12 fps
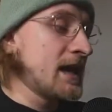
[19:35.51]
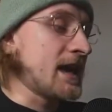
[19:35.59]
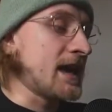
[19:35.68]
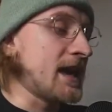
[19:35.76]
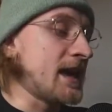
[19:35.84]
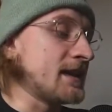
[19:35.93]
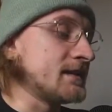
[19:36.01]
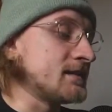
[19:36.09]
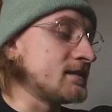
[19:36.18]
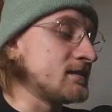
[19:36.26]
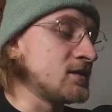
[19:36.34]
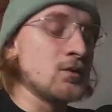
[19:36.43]
and
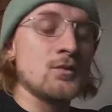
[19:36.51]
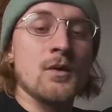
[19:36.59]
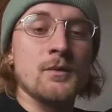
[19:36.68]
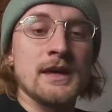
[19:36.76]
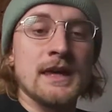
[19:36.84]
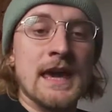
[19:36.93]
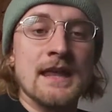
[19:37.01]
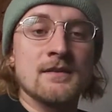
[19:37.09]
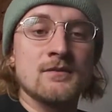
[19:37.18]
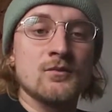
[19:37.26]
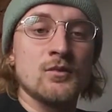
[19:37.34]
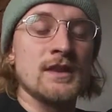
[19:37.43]
doing what we can
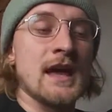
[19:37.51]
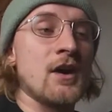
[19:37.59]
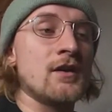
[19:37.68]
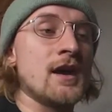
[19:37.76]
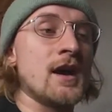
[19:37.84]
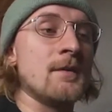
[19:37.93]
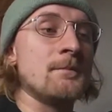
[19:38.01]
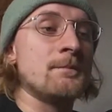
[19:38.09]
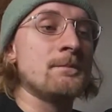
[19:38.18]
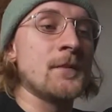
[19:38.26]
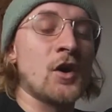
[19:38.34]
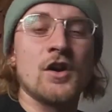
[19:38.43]
without
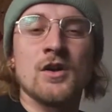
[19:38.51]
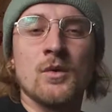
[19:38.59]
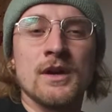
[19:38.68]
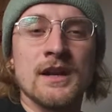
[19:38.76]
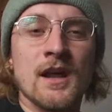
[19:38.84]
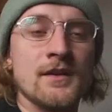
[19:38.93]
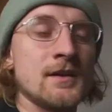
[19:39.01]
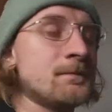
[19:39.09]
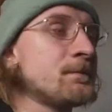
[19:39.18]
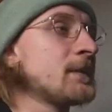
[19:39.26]
hurting one another.